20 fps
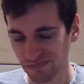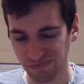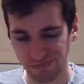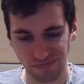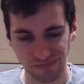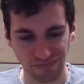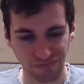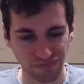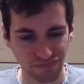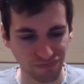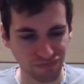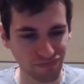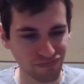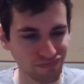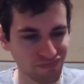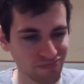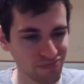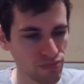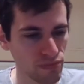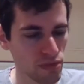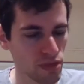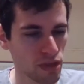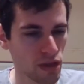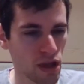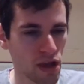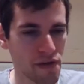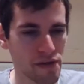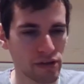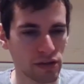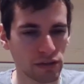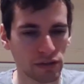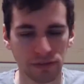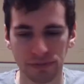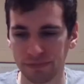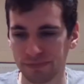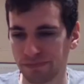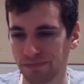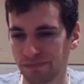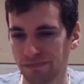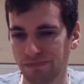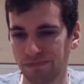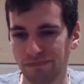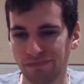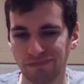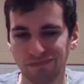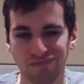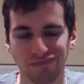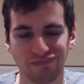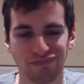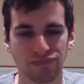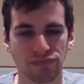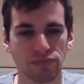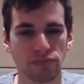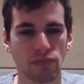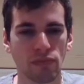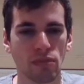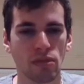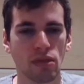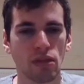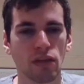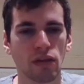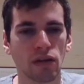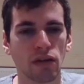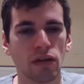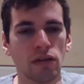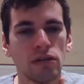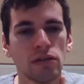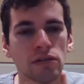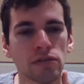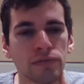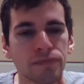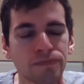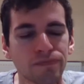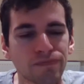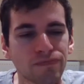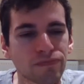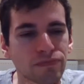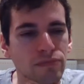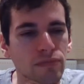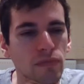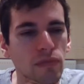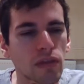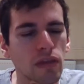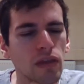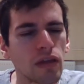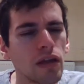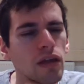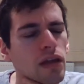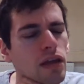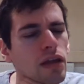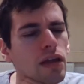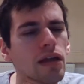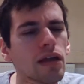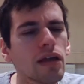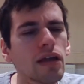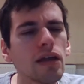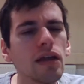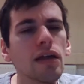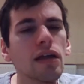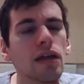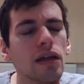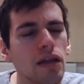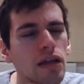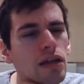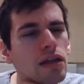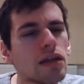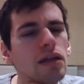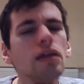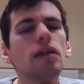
health and safety and everything. So you don't want to get the food contaminated at all.